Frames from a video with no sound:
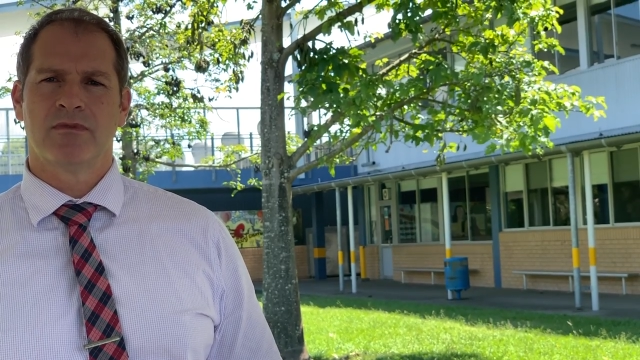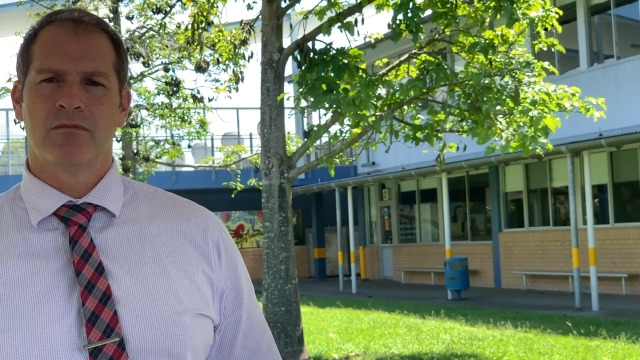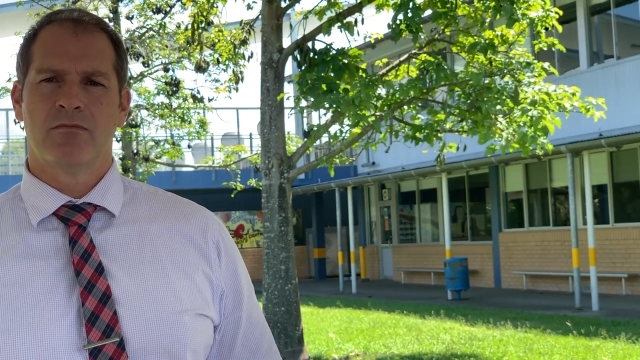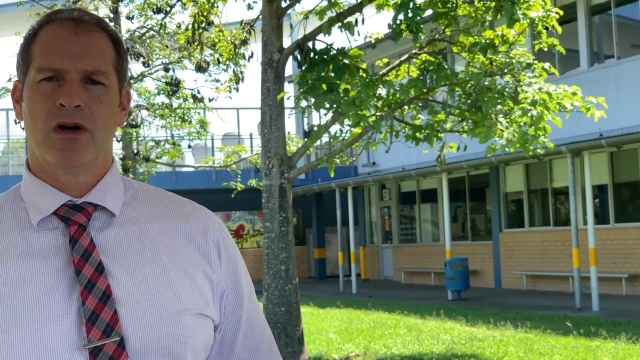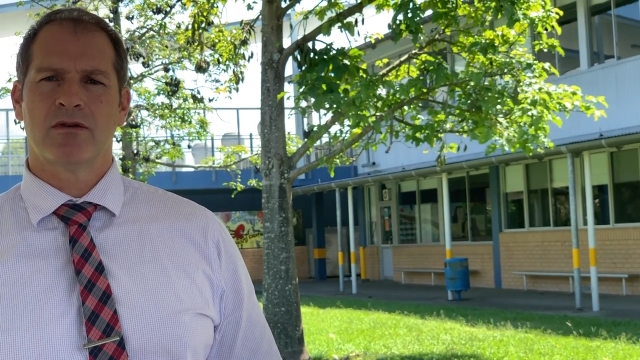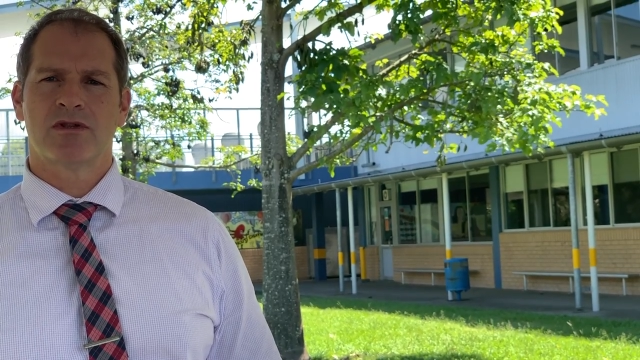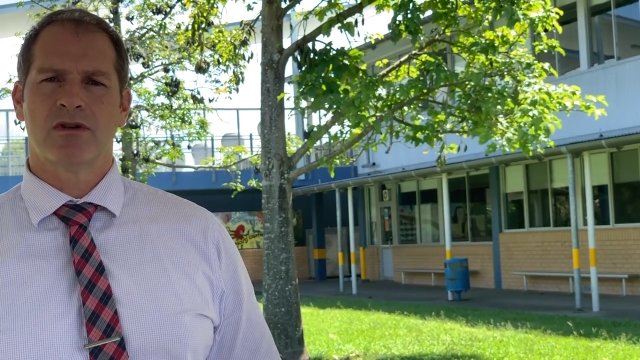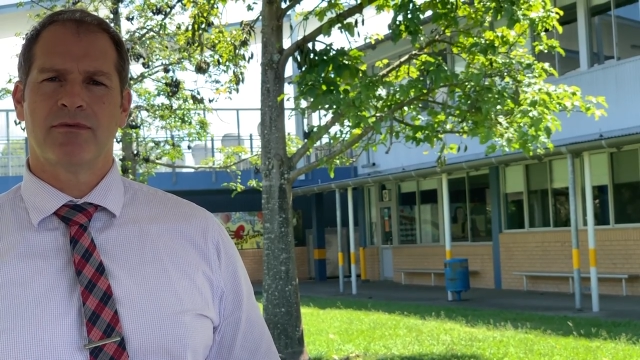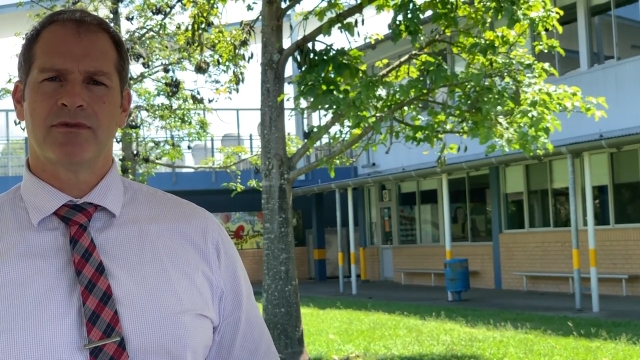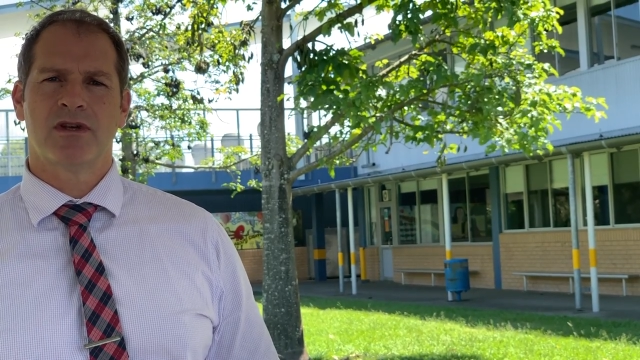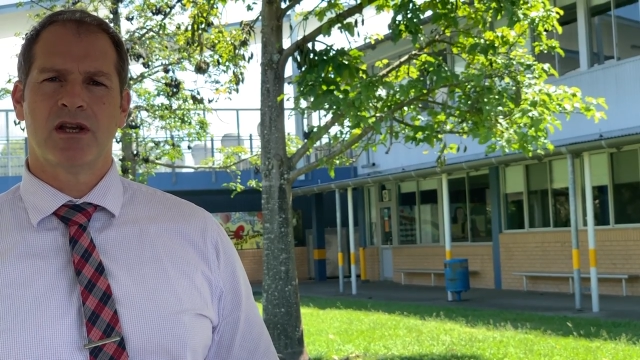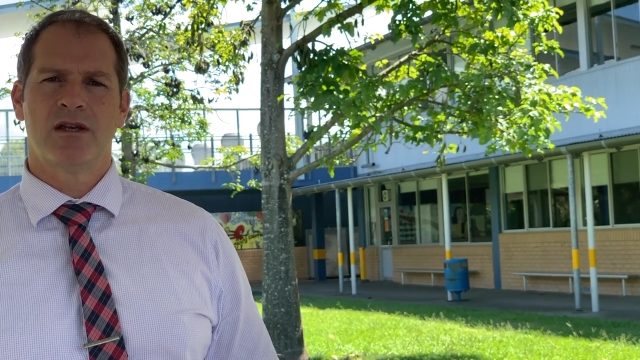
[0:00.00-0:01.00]

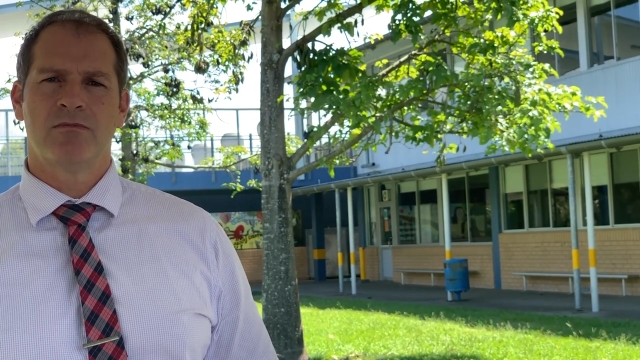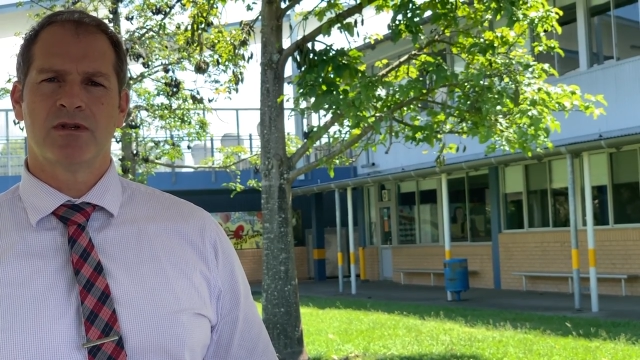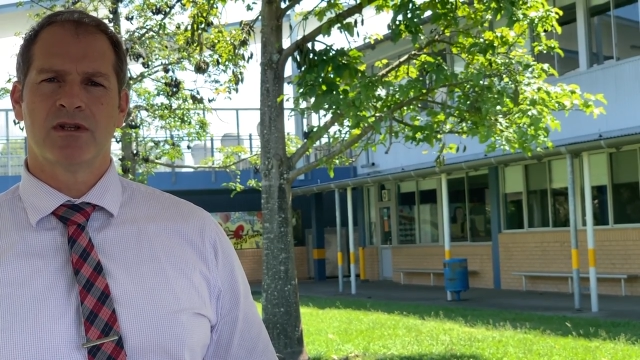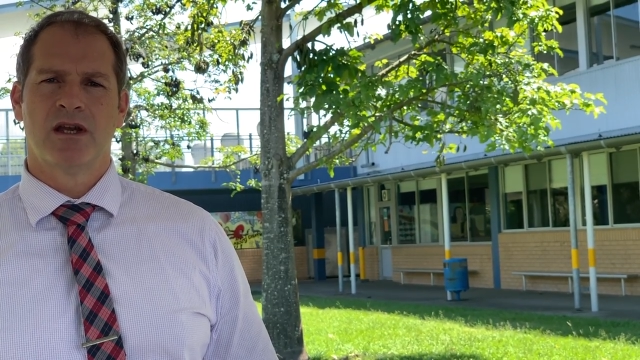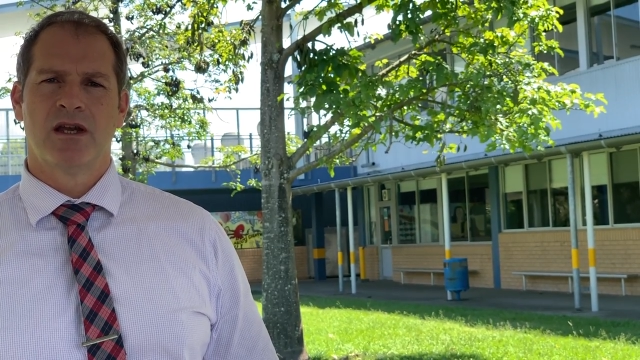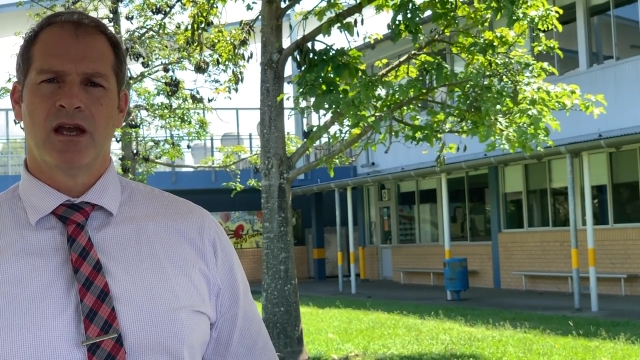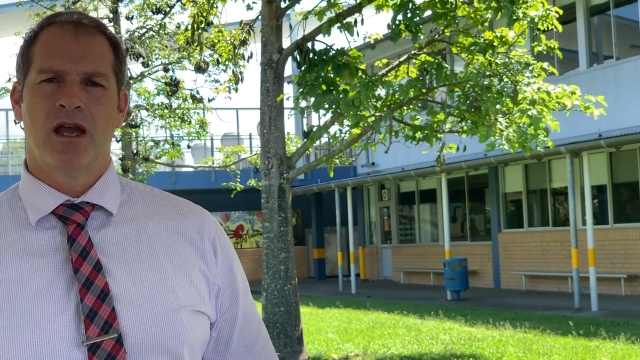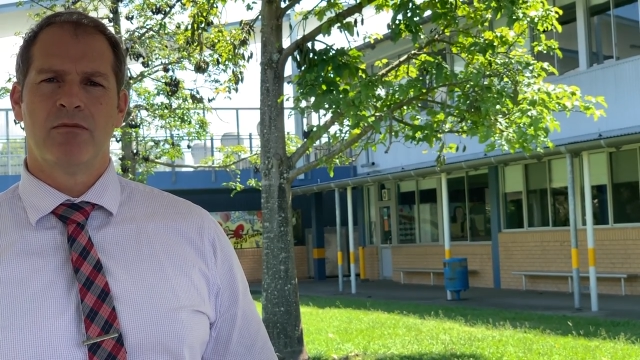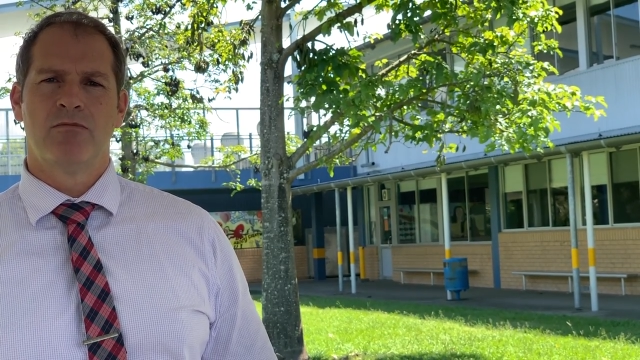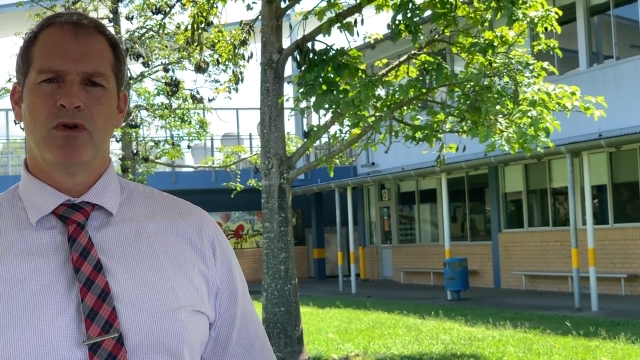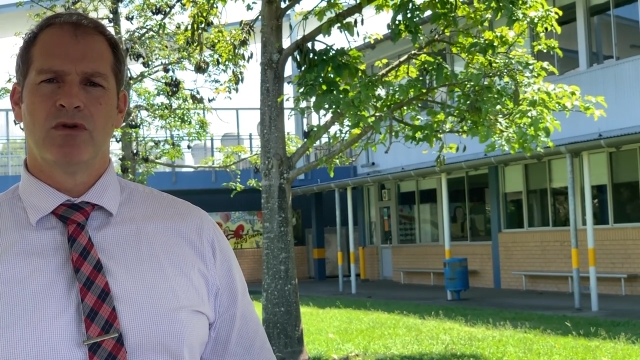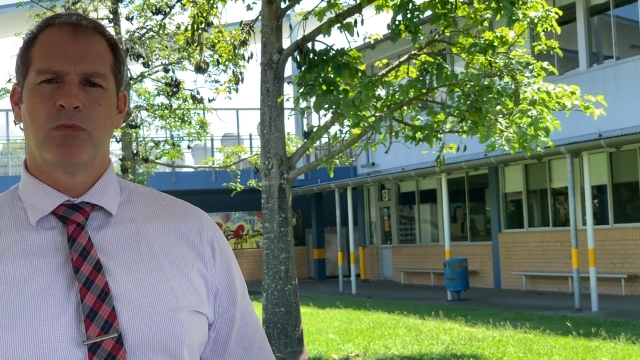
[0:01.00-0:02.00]
Microsoft Teams,
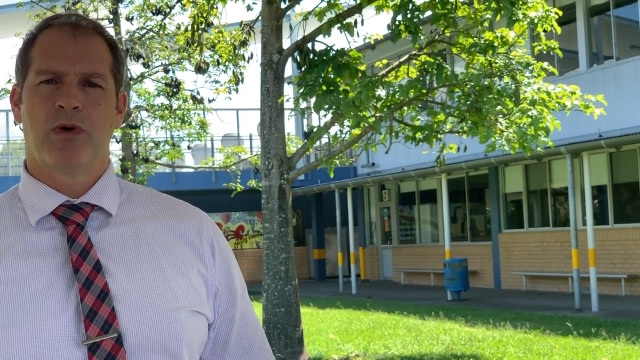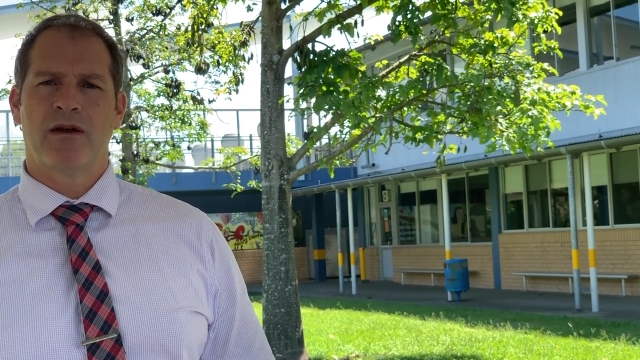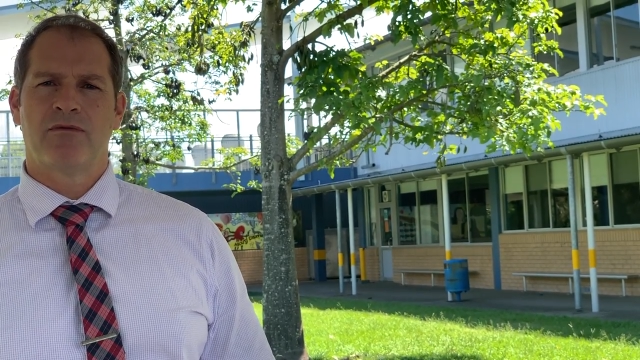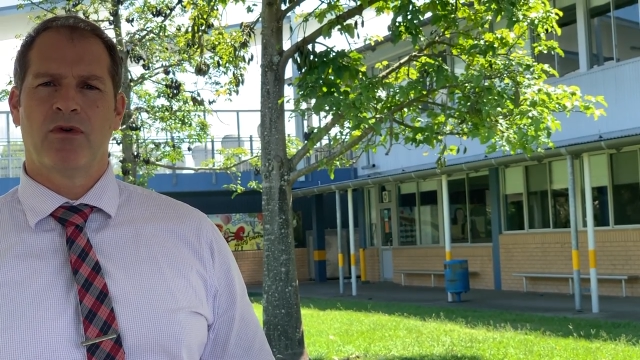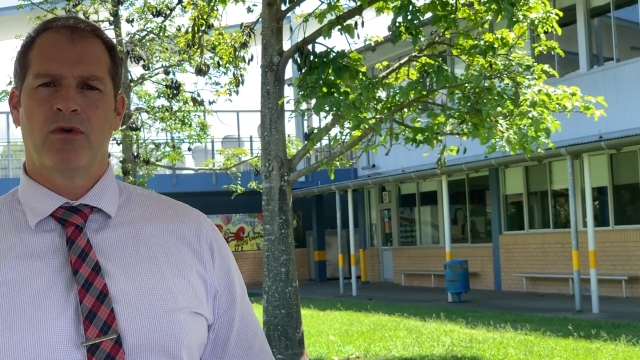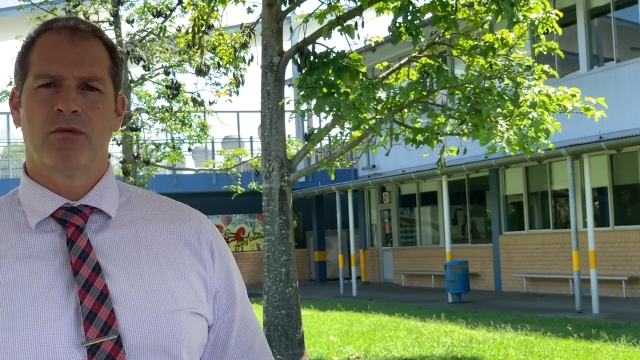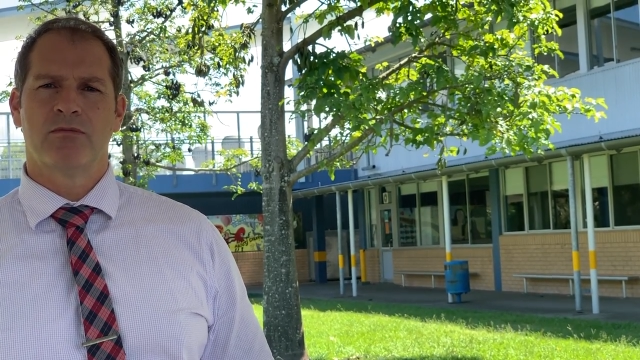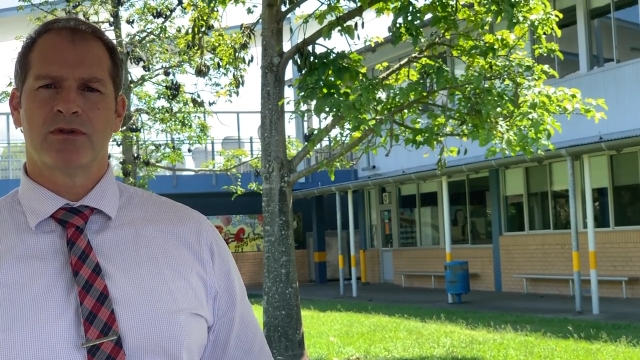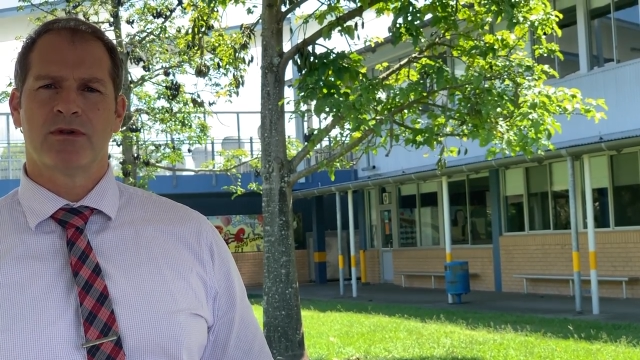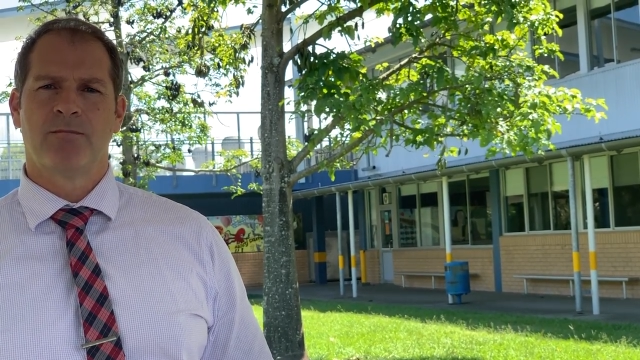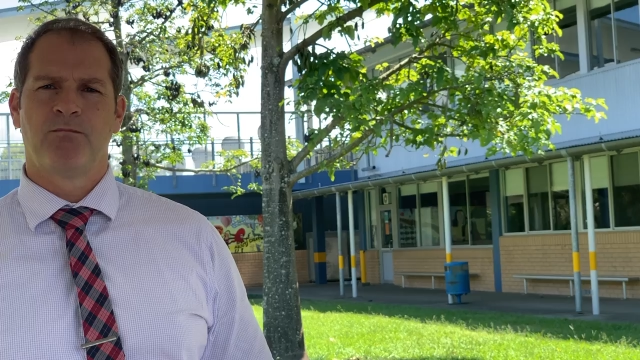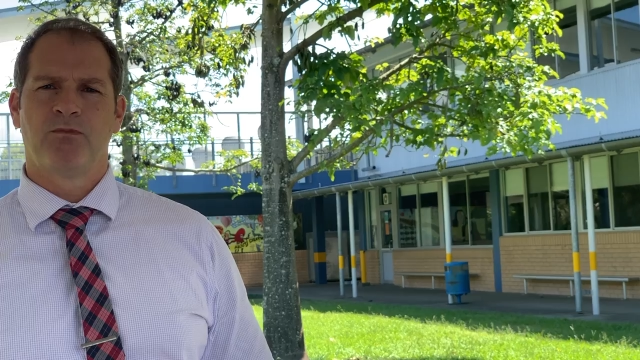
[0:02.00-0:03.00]
and Moodle platforms.